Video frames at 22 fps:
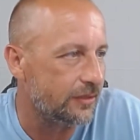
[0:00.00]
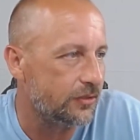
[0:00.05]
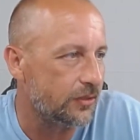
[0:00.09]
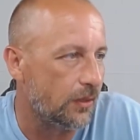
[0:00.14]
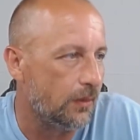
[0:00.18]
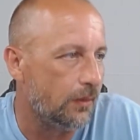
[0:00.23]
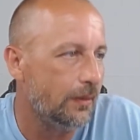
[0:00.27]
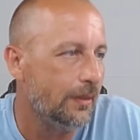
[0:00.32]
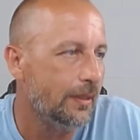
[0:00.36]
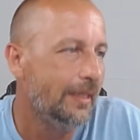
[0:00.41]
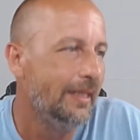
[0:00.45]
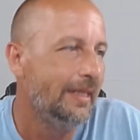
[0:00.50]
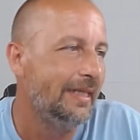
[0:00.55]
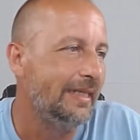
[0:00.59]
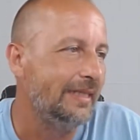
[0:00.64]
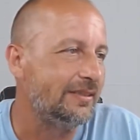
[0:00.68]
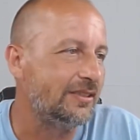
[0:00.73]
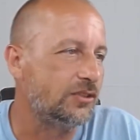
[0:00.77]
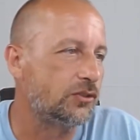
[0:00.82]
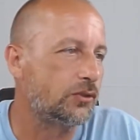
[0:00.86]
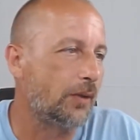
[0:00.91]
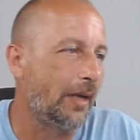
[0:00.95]
So
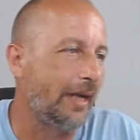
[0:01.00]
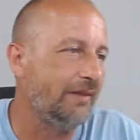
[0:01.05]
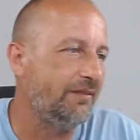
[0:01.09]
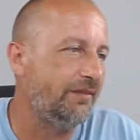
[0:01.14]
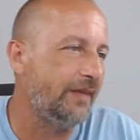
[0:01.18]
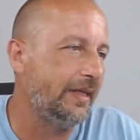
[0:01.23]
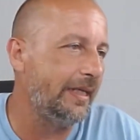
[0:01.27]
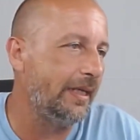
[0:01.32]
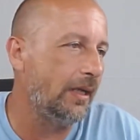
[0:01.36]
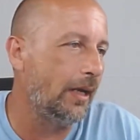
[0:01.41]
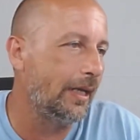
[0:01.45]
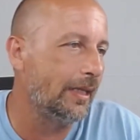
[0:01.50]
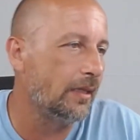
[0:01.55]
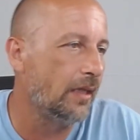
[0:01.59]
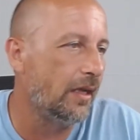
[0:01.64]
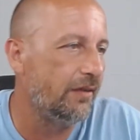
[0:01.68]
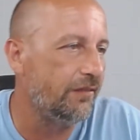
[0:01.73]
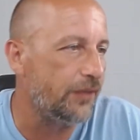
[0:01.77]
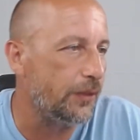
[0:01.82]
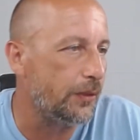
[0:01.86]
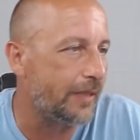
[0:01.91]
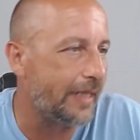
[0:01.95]
he says, great video, I
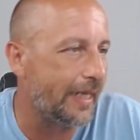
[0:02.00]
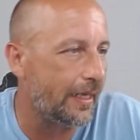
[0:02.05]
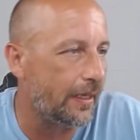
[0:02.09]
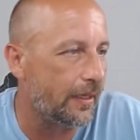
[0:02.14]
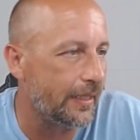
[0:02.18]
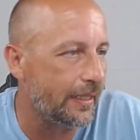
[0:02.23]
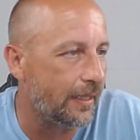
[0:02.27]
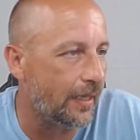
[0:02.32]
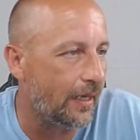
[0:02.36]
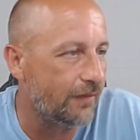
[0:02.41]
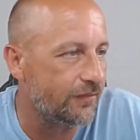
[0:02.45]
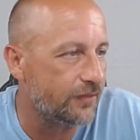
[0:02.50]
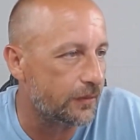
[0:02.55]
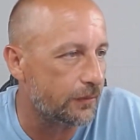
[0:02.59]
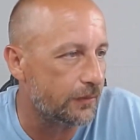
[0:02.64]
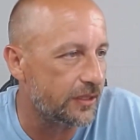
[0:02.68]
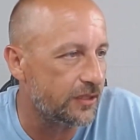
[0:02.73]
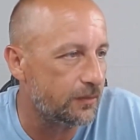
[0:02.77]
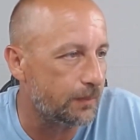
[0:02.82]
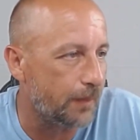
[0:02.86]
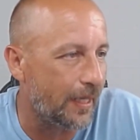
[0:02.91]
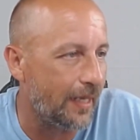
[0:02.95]
love you, care enough to
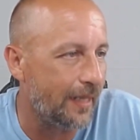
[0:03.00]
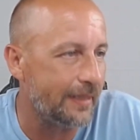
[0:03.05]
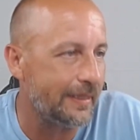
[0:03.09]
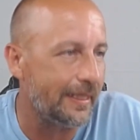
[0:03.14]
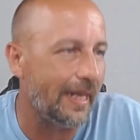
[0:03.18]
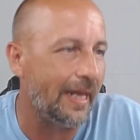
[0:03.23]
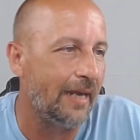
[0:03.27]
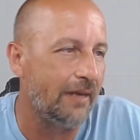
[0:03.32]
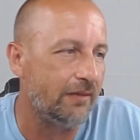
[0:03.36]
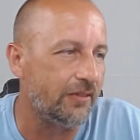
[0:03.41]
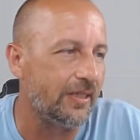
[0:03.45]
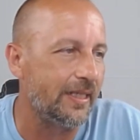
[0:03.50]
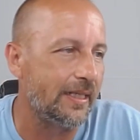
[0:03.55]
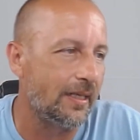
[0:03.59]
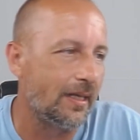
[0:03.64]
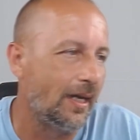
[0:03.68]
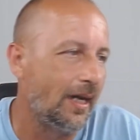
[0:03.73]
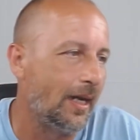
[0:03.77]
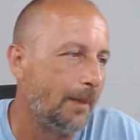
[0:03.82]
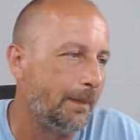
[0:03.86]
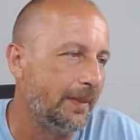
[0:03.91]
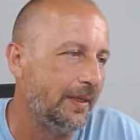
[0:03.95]
respond to every
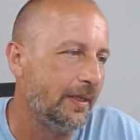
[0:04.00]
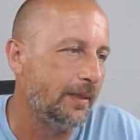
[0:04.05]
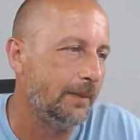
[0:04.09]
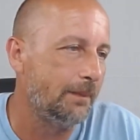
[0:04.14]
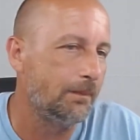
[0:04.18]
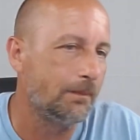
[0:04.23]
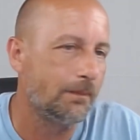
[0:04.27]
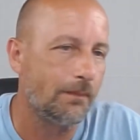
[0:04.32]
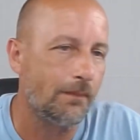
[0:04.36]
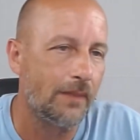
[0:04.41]
comment.